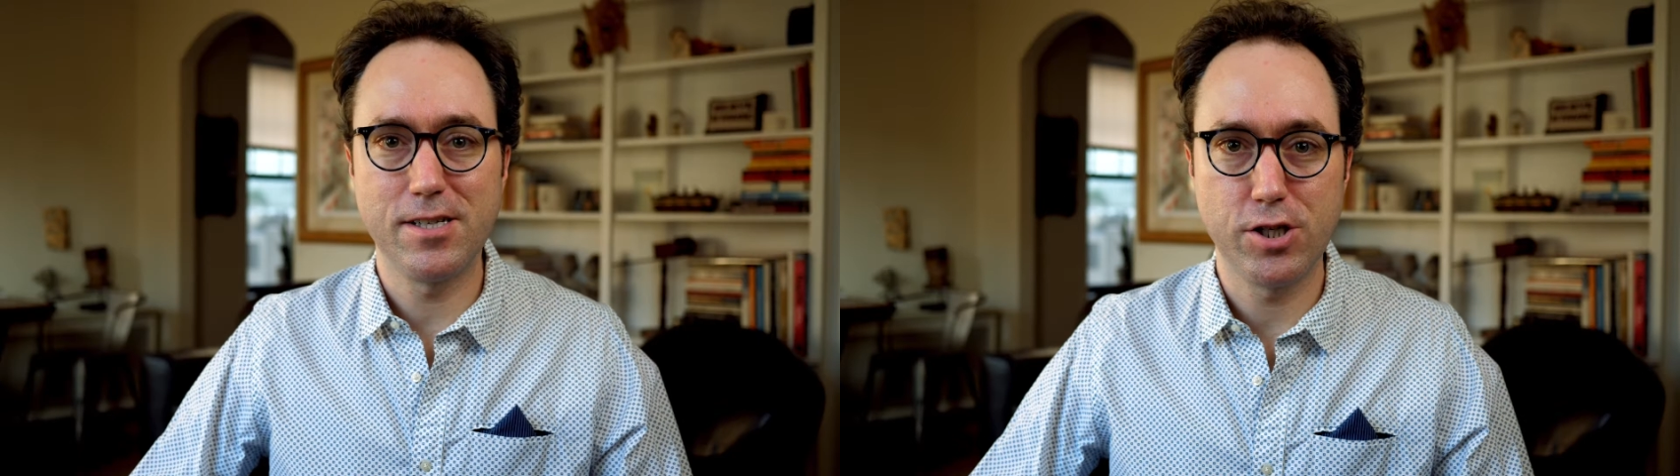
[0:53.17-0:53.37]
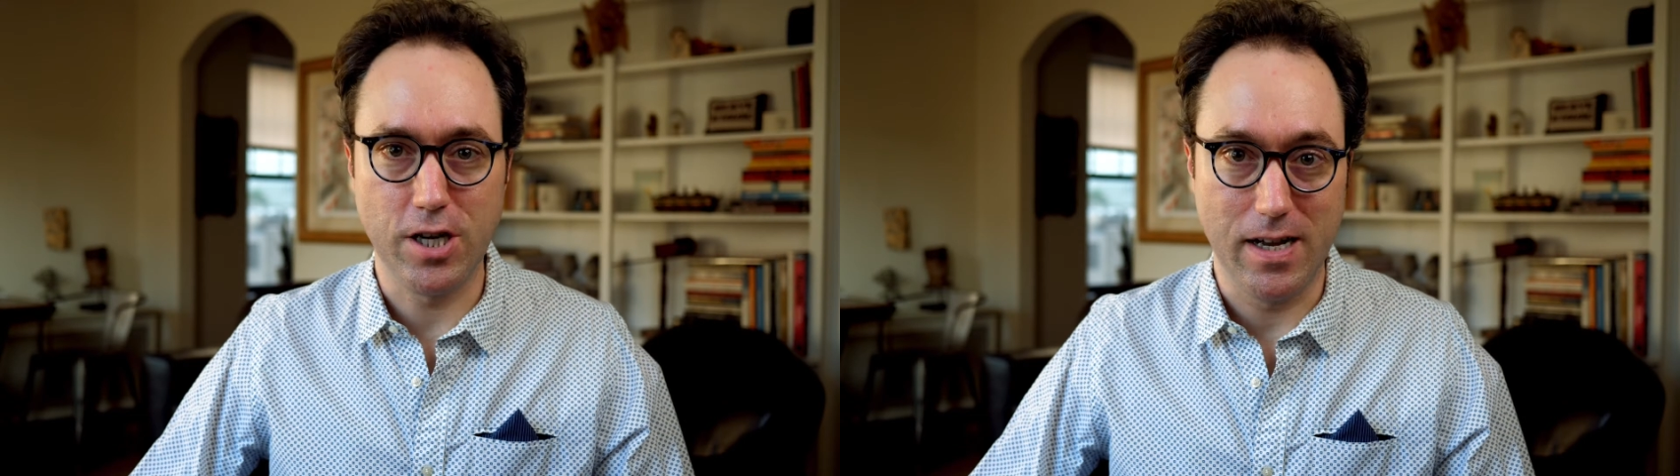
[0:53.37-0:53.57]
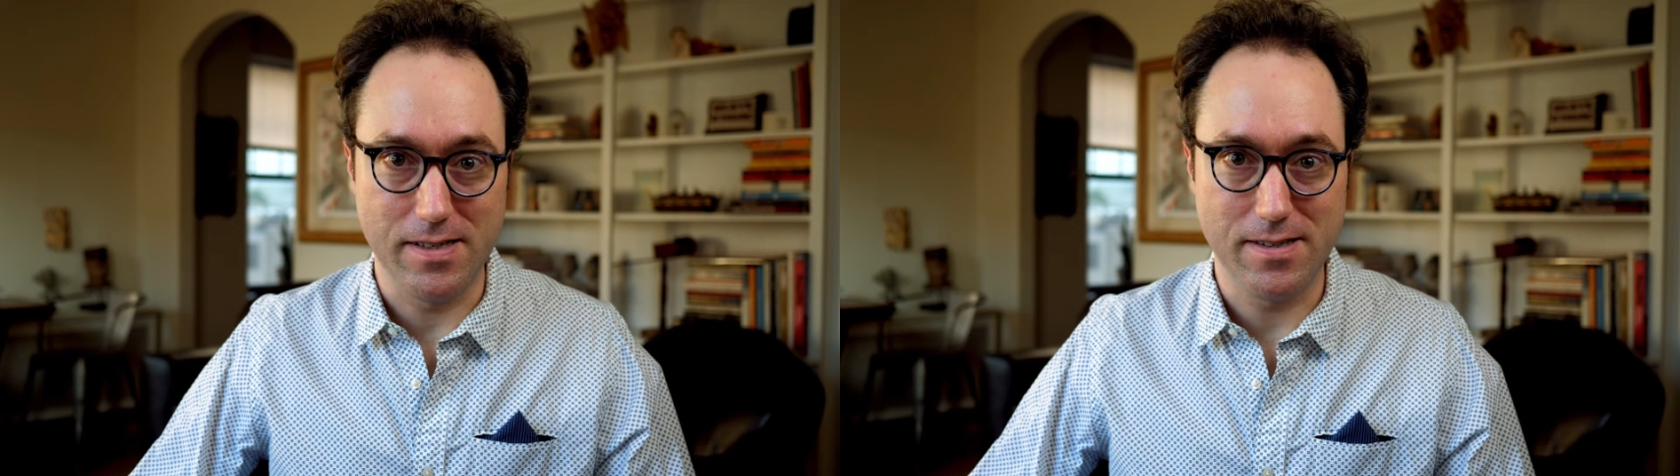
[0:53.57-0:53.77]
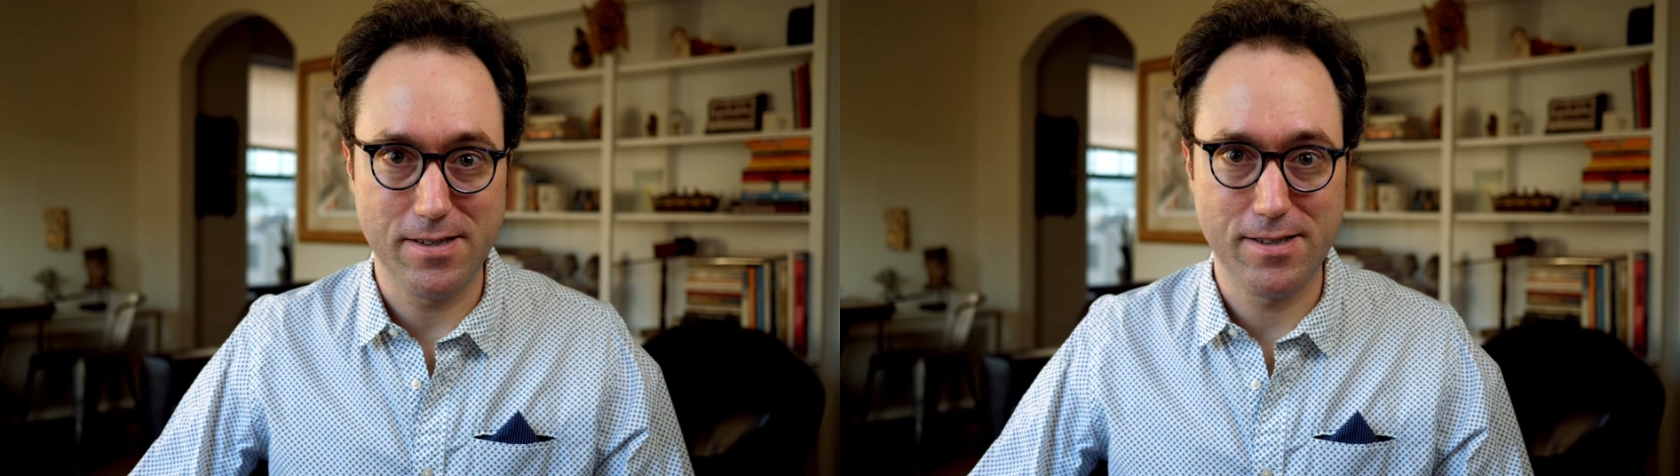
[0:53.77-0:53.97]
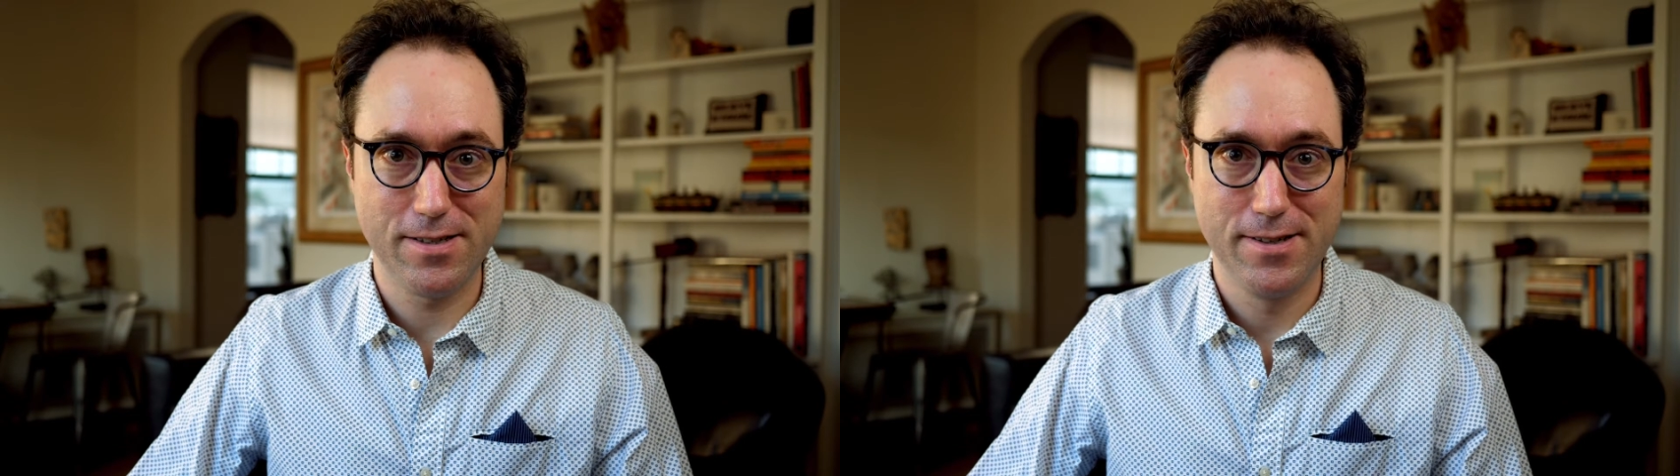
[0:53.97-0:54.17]

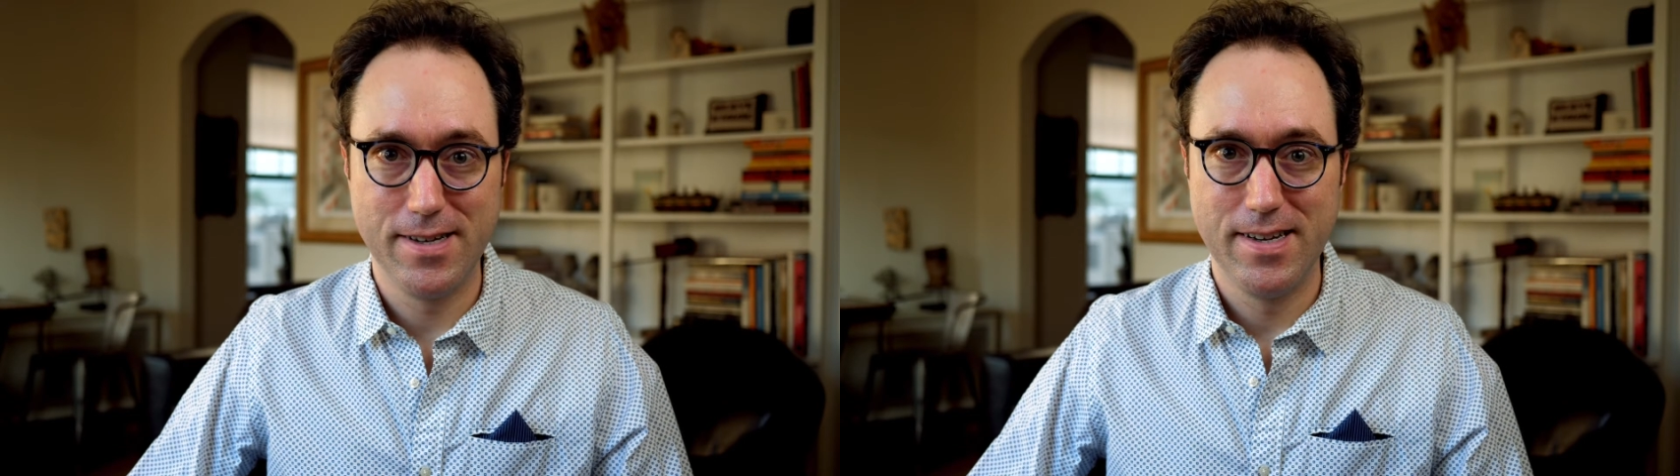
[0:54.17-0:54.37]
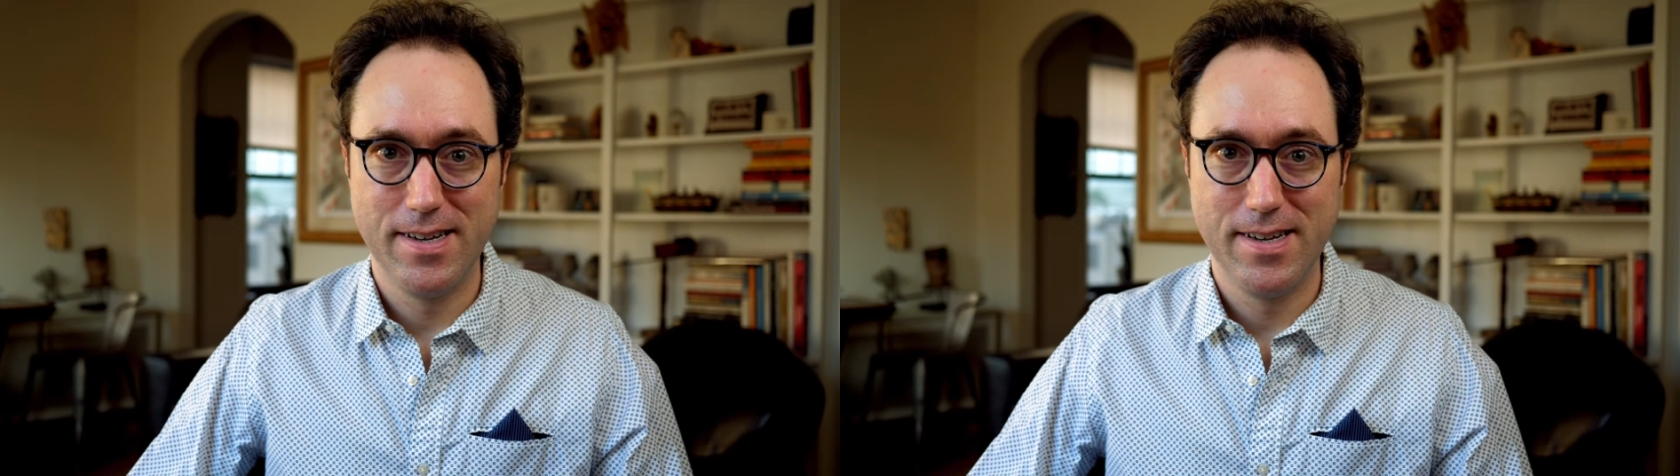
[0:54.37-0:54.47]
Schans.